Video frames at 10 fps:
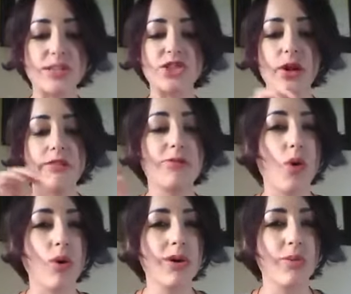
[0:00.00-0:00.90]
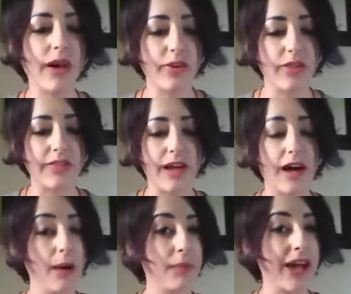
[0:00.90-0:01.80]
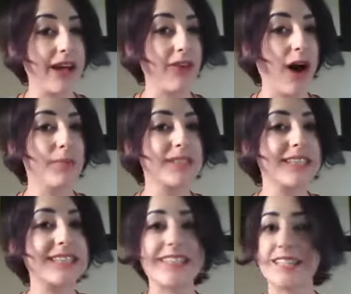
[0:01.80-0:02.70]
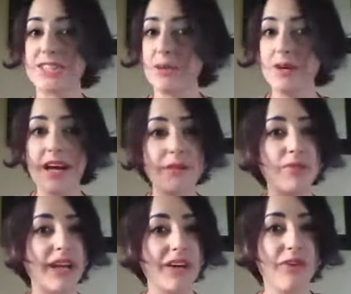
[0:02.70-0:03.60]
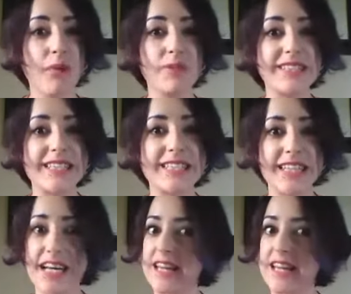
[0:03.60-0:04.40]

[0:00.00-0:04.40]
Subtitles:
straightforward rather than the play of opposites, that Gemini play of opposites.